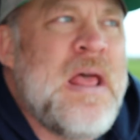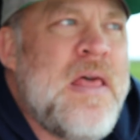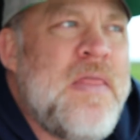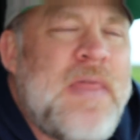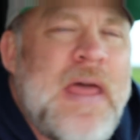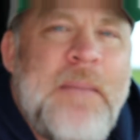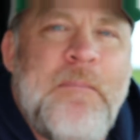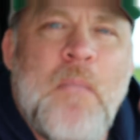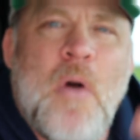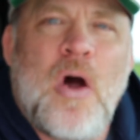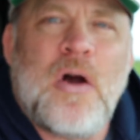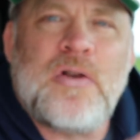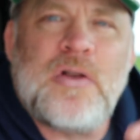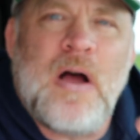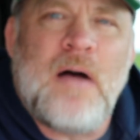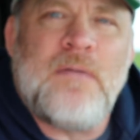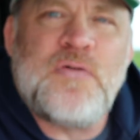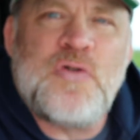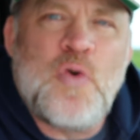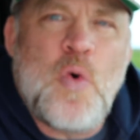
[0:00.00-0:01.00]
they marked
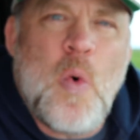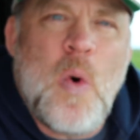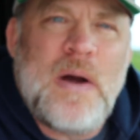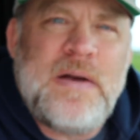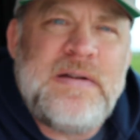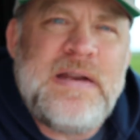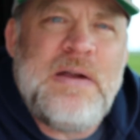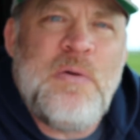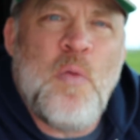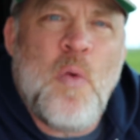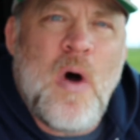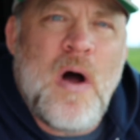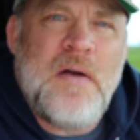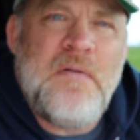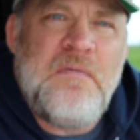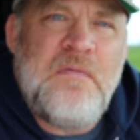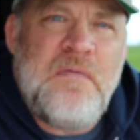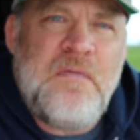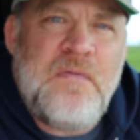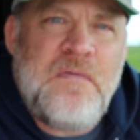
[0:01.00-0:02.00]
off
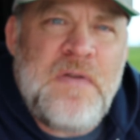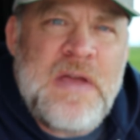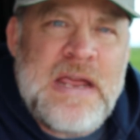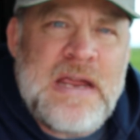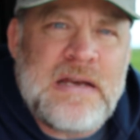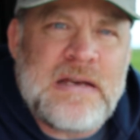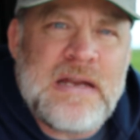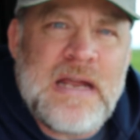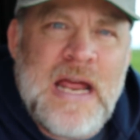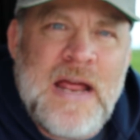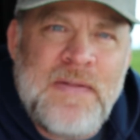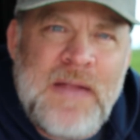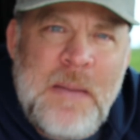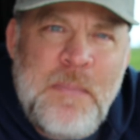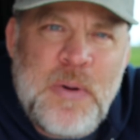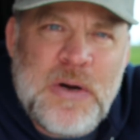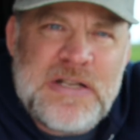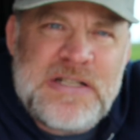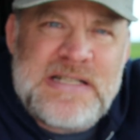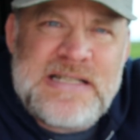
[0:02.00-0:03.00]
21 feet and they
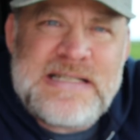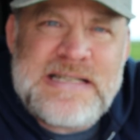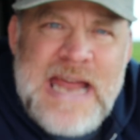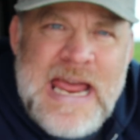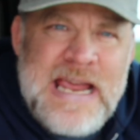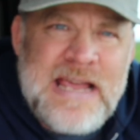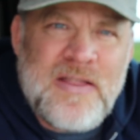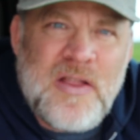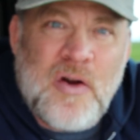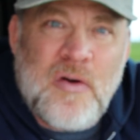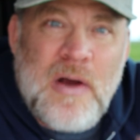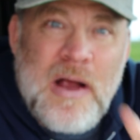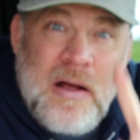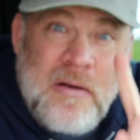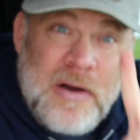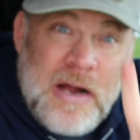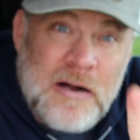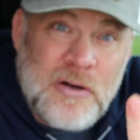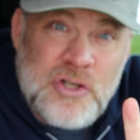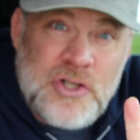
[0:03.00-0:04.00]
put a stake in the
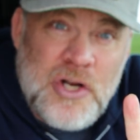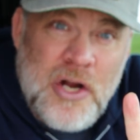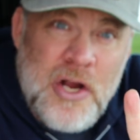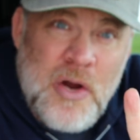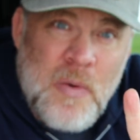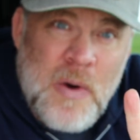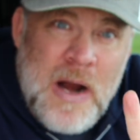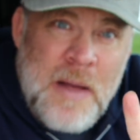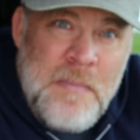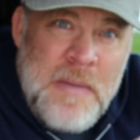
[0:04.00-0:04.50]
ground. I'll show you what I